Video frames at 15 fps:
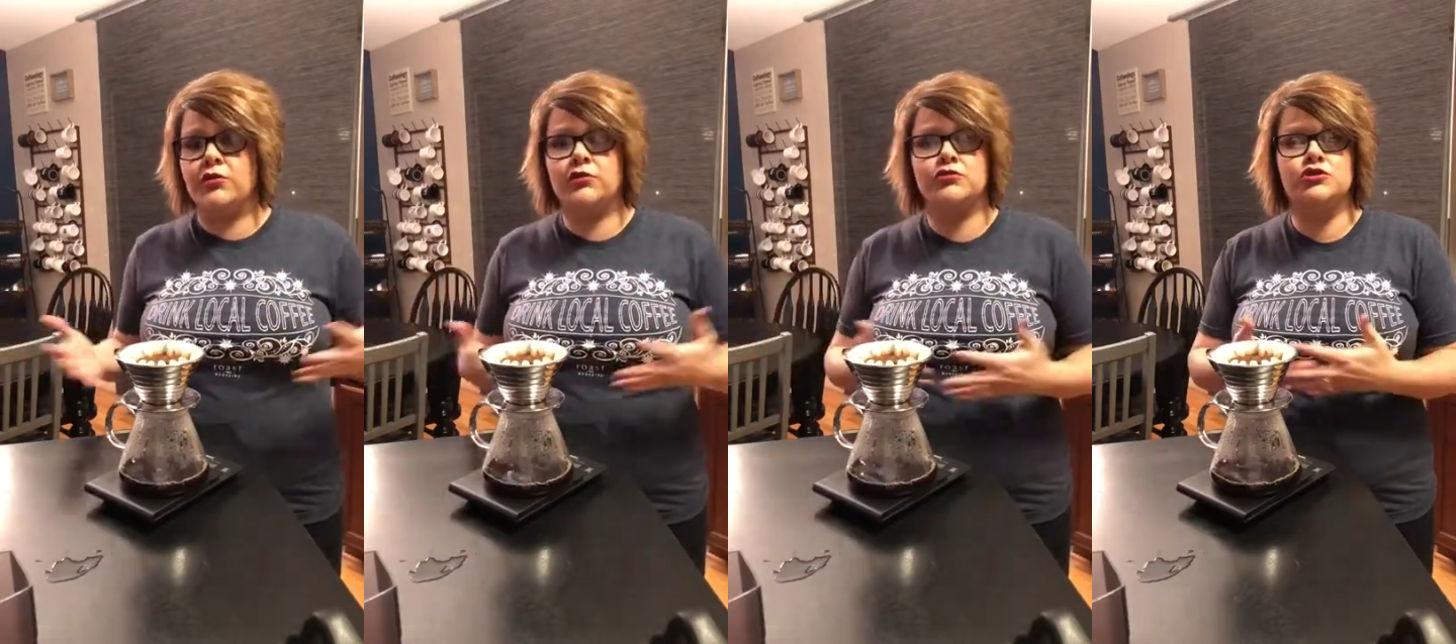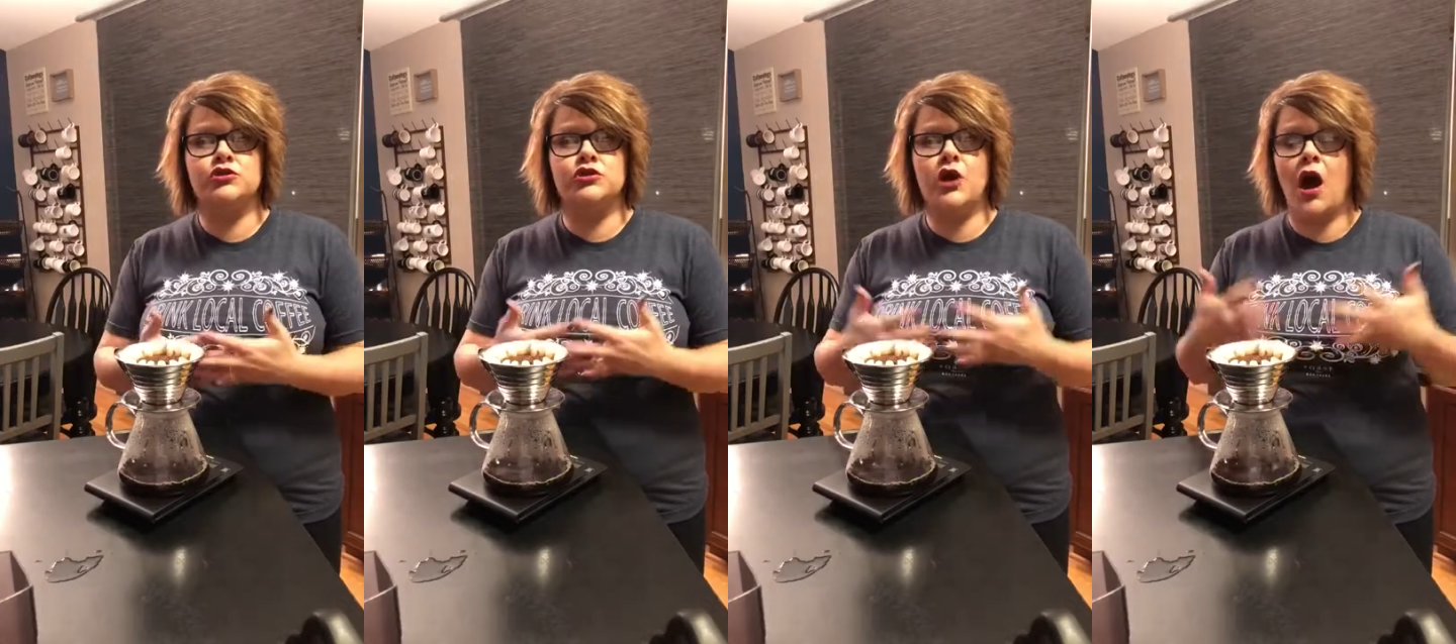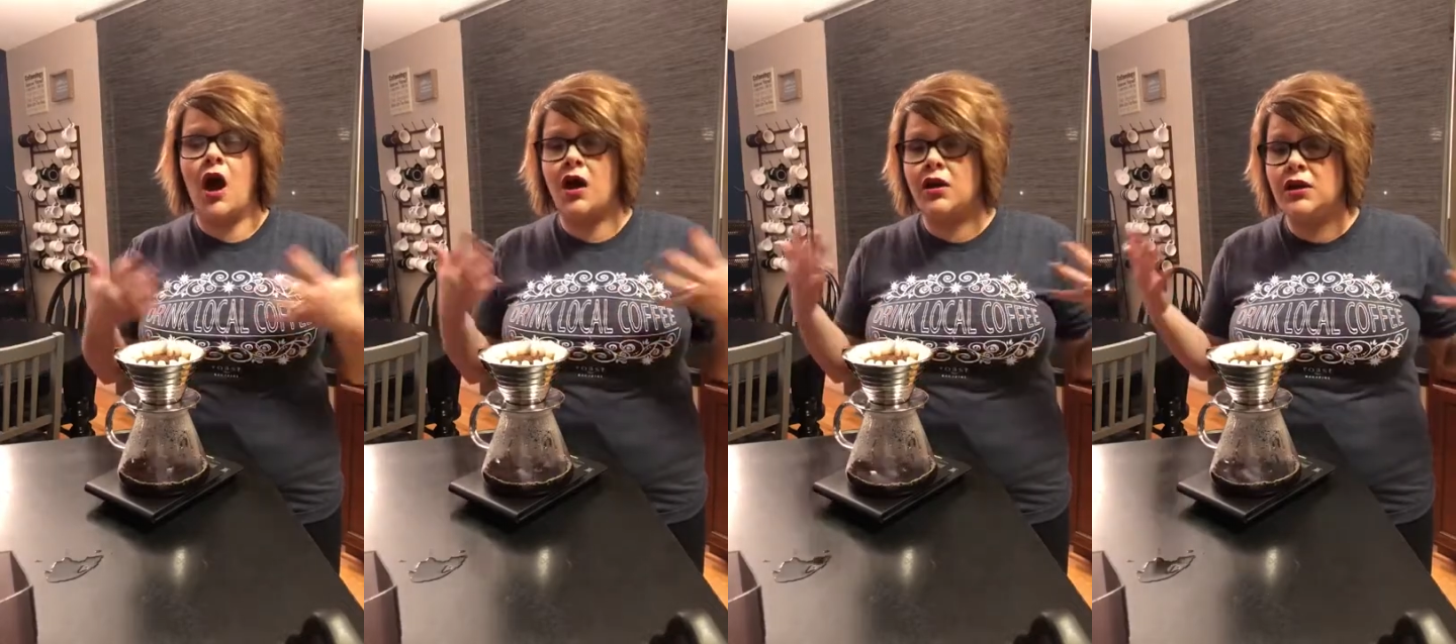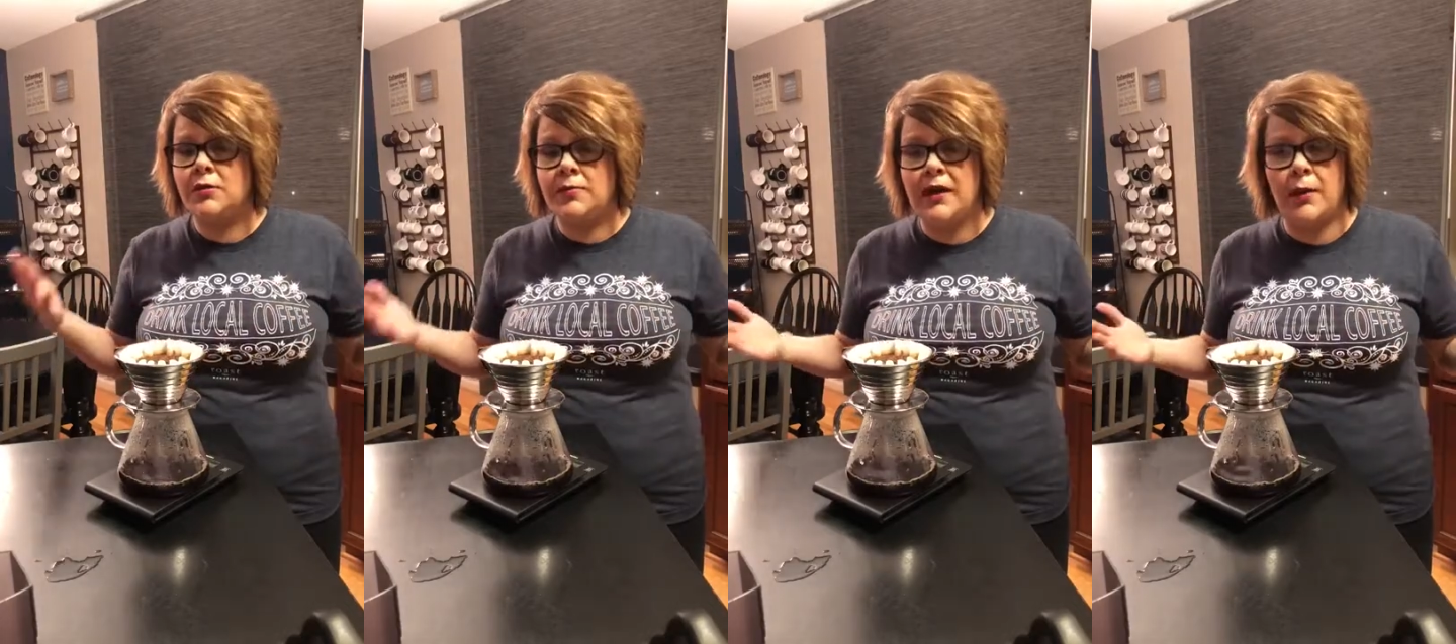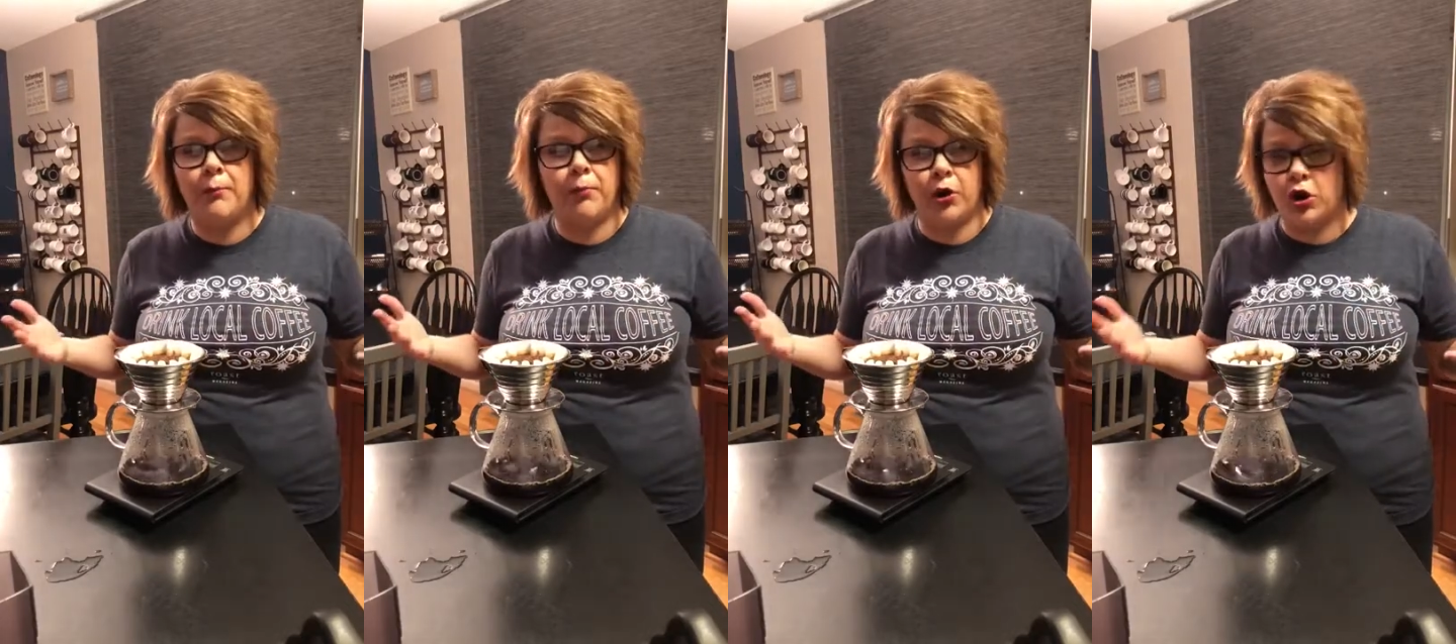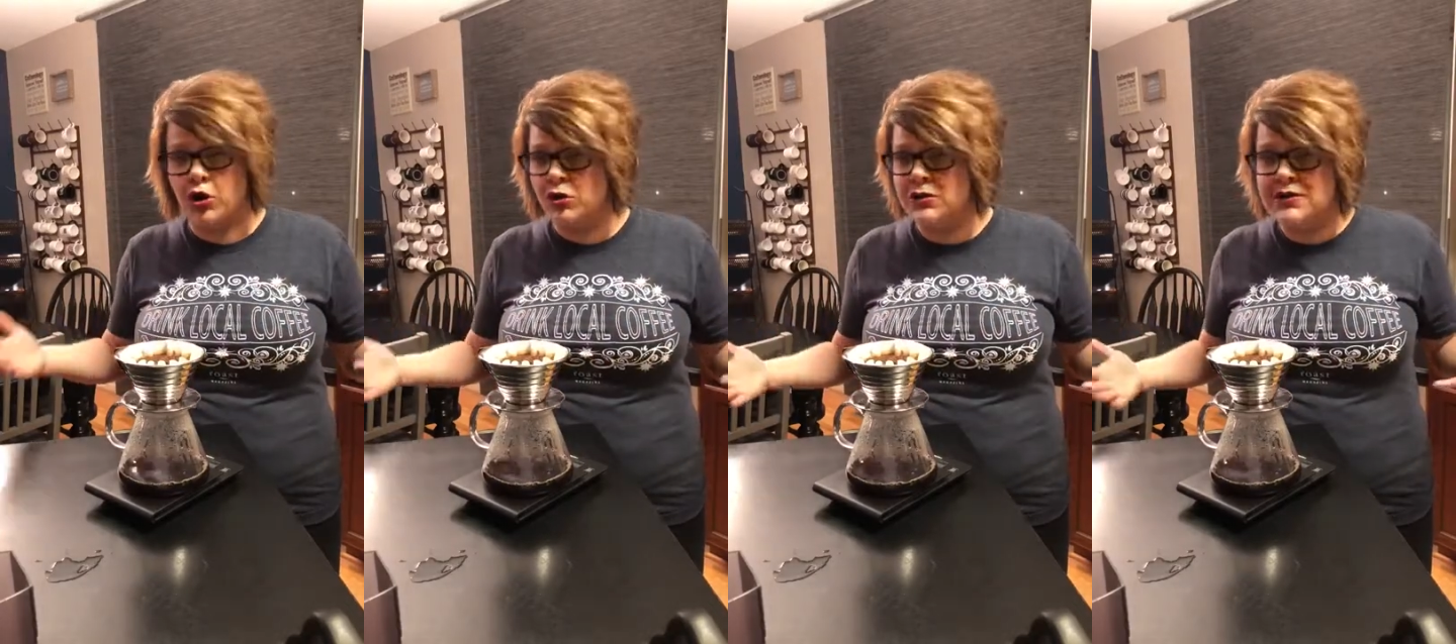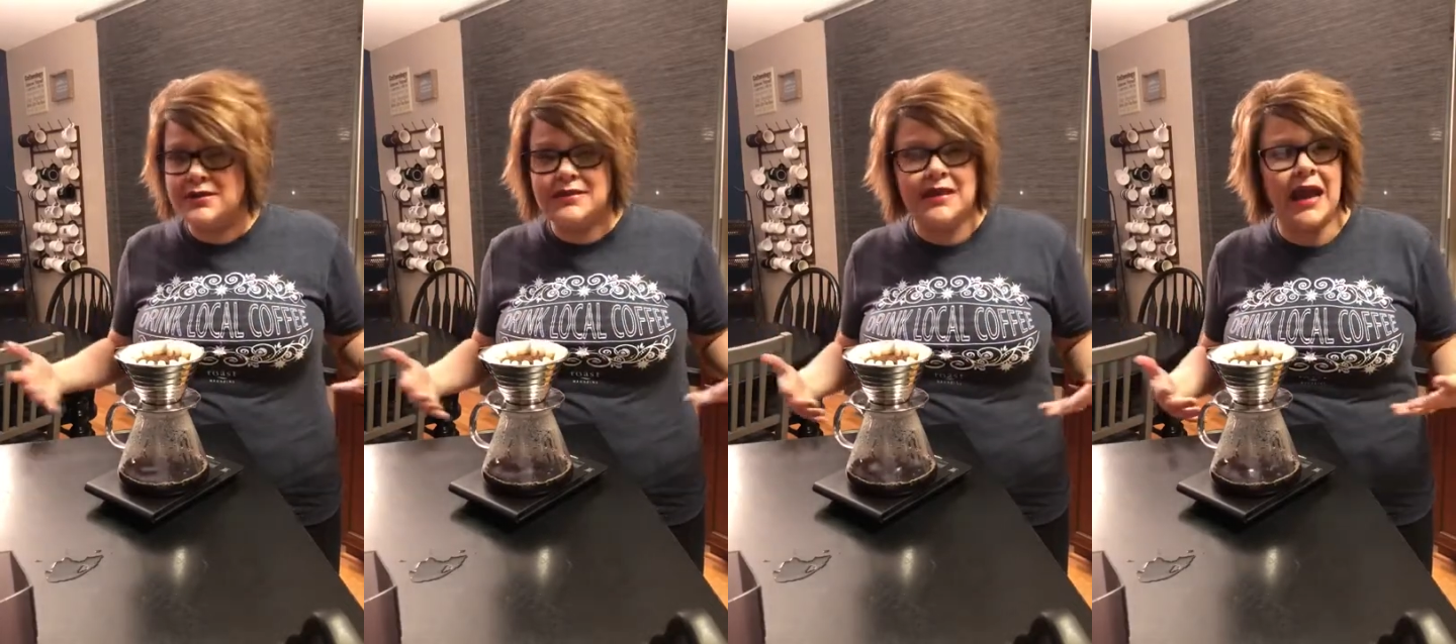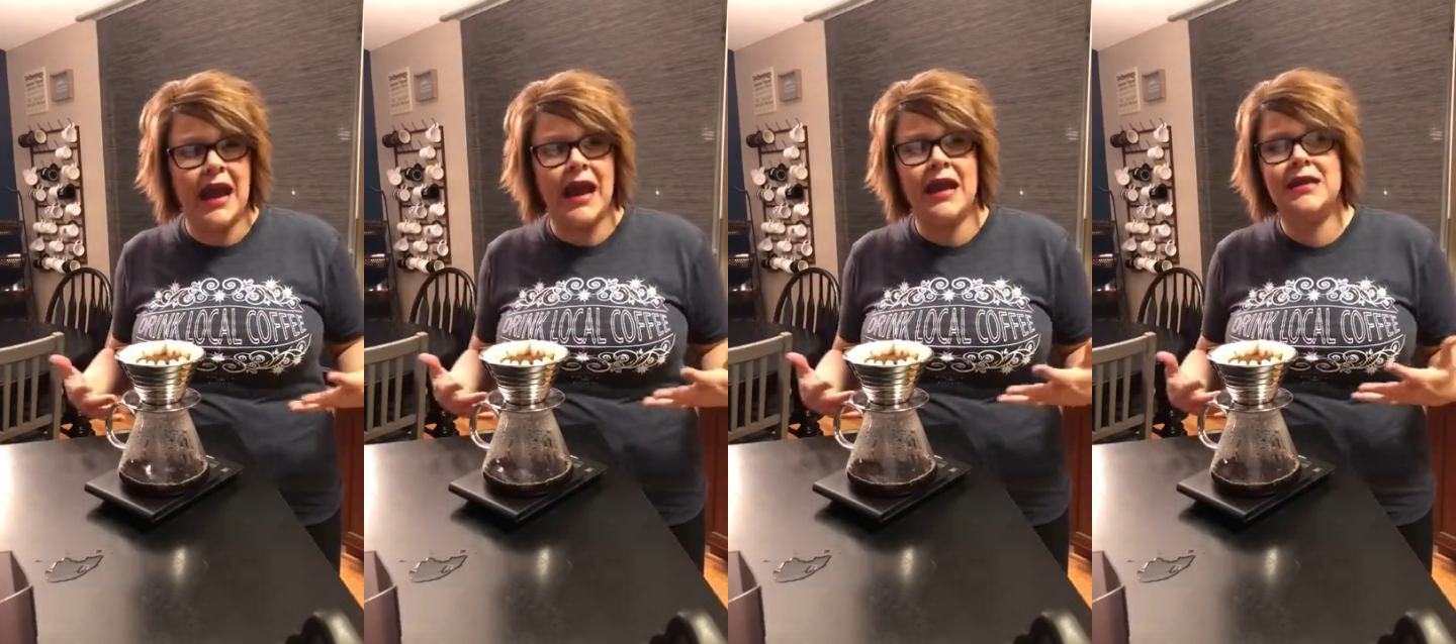There's not gonna be a burnt
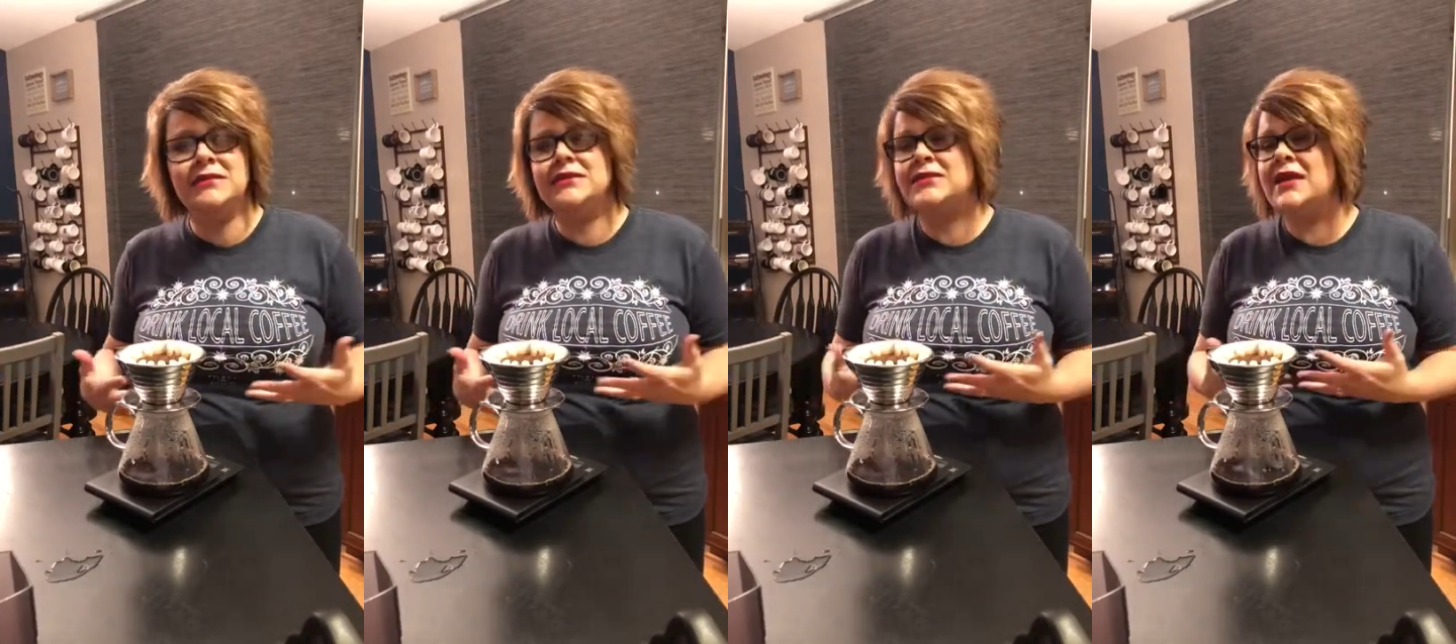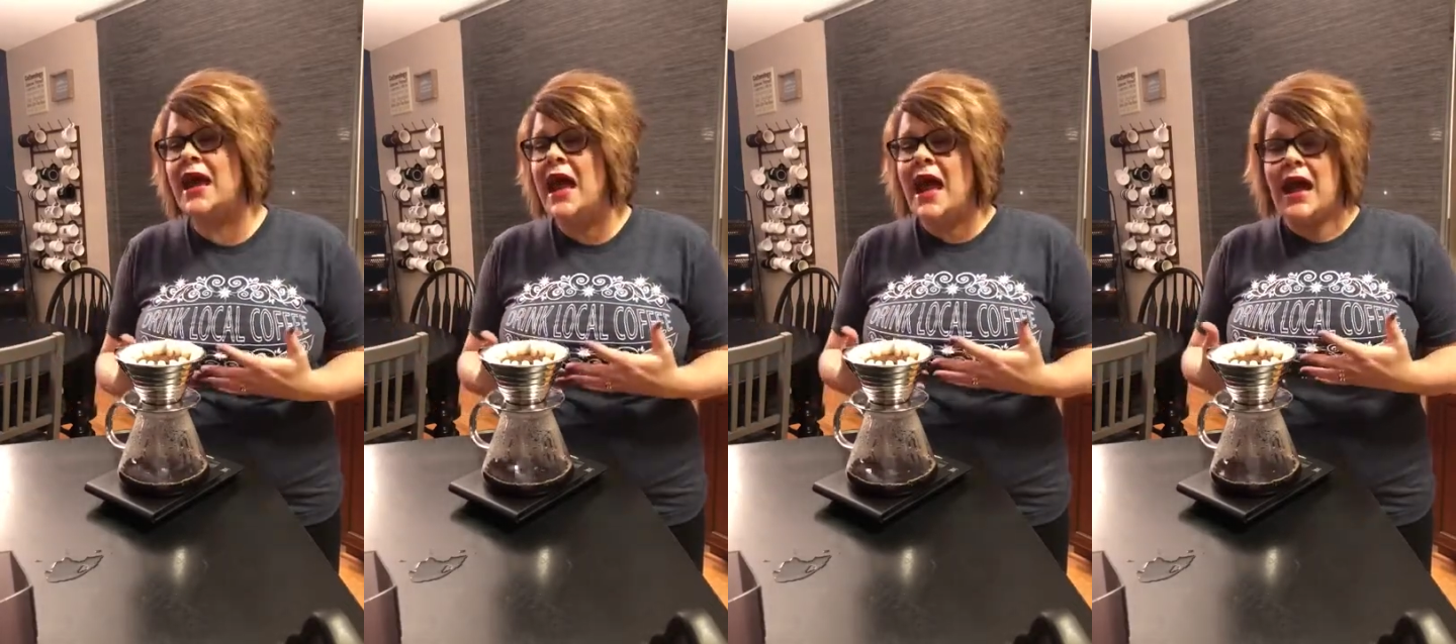taste.